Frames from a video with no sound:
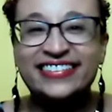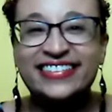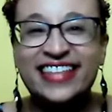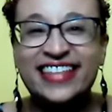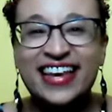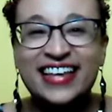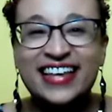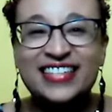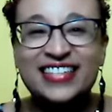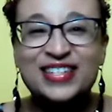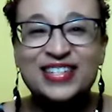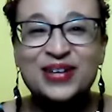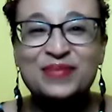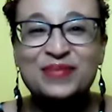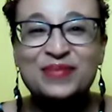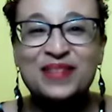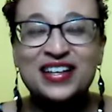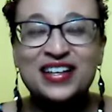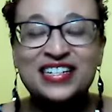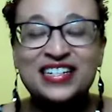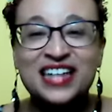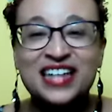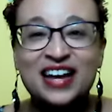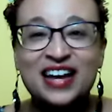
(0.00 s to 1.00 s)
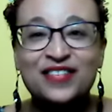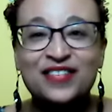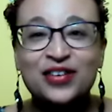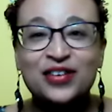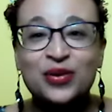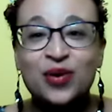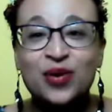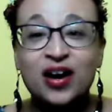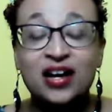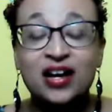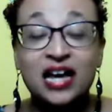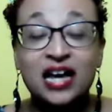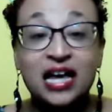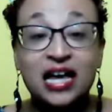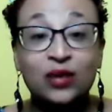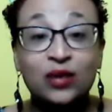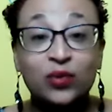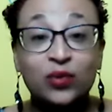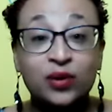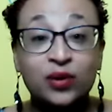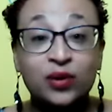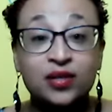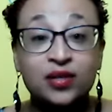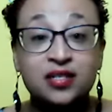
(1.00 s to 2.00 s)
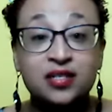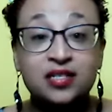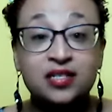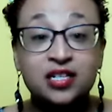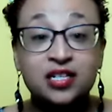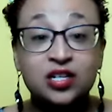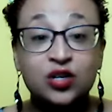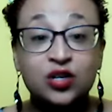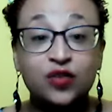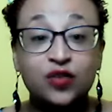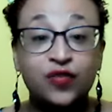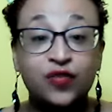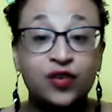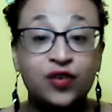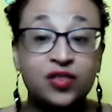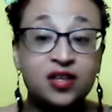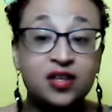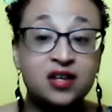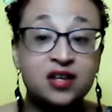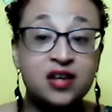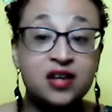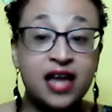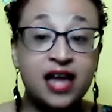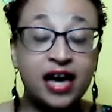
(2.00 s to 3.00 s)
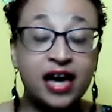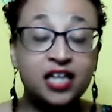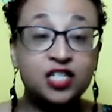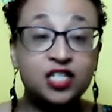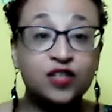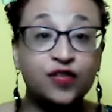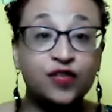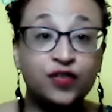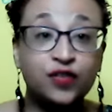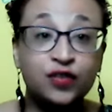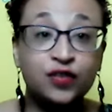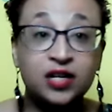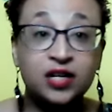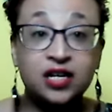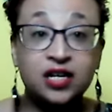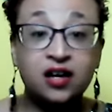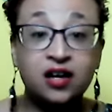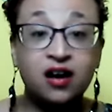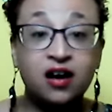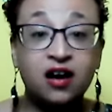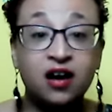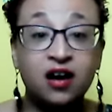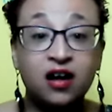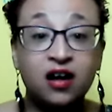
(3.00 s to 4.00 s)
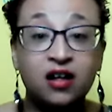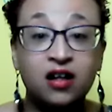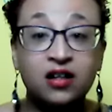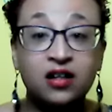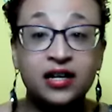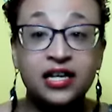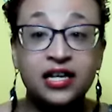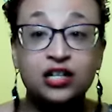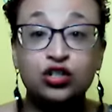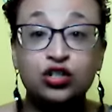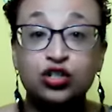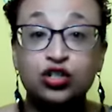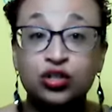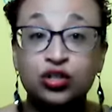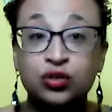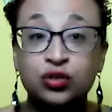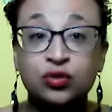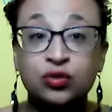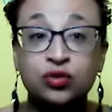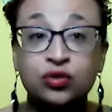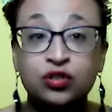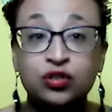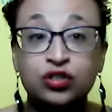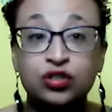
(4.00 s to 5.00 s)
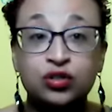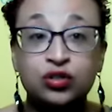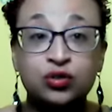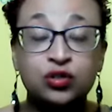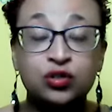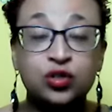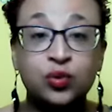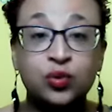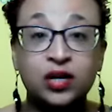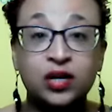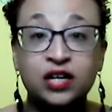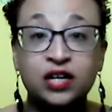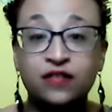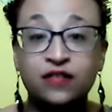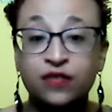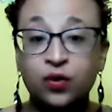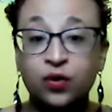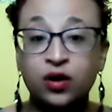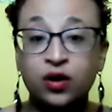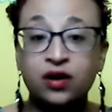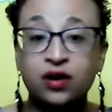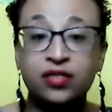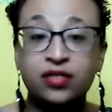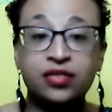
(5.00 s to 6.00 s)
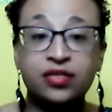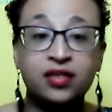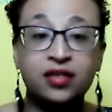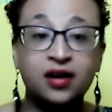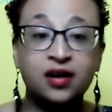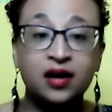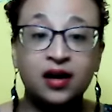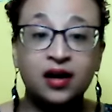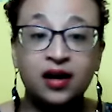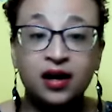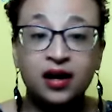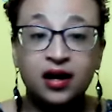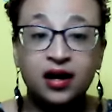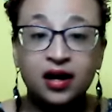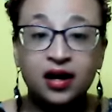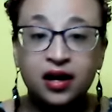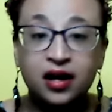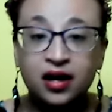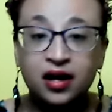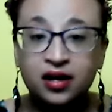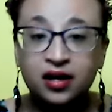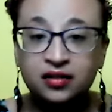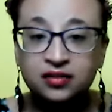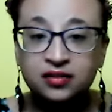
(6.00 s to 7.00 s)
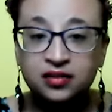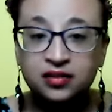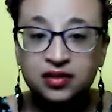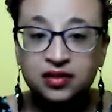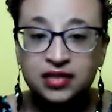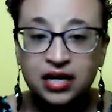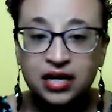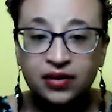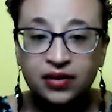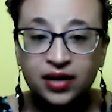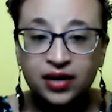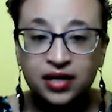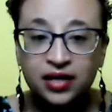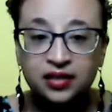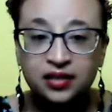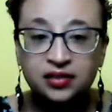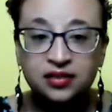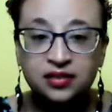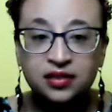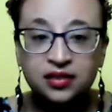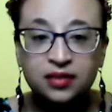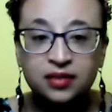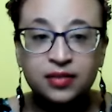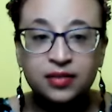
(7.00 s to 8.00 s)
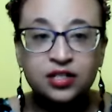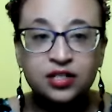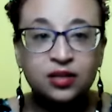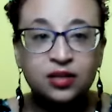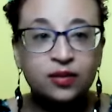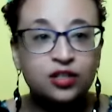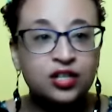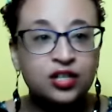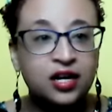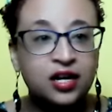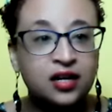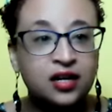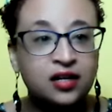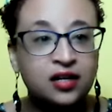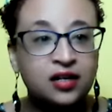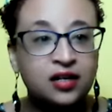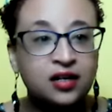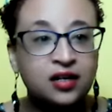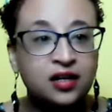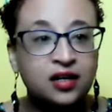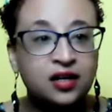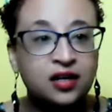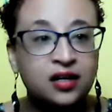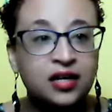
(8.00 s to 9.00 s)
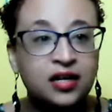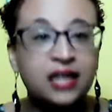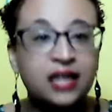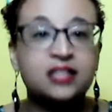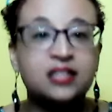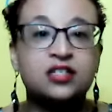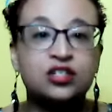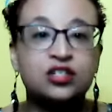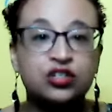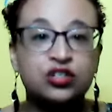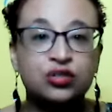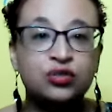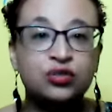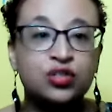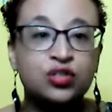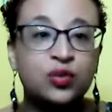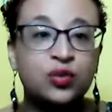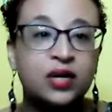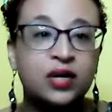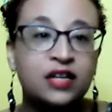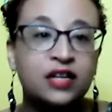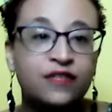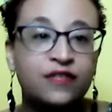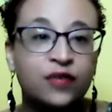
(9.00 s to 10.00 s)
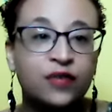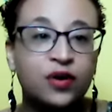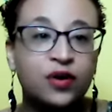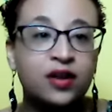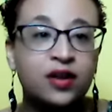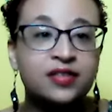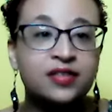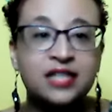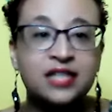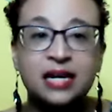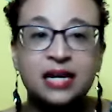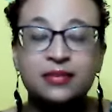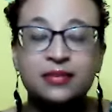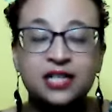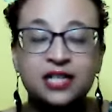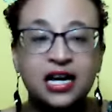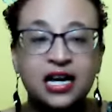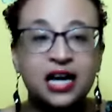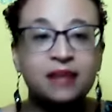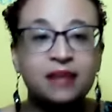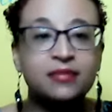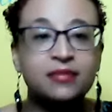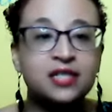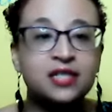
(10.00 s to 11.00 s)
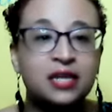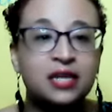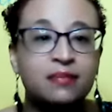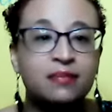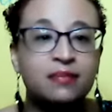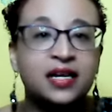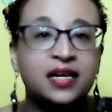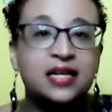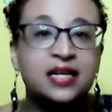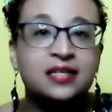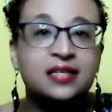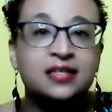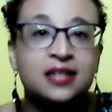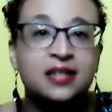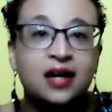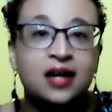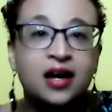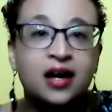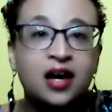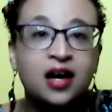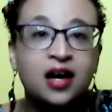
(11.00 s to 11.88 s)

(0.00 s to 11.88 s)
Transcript: Thanks so much, everyone. And we will see you for the next free call in June, June 24th. Uh, is that right? Let me double check. Yes, June 24th, same time, same place.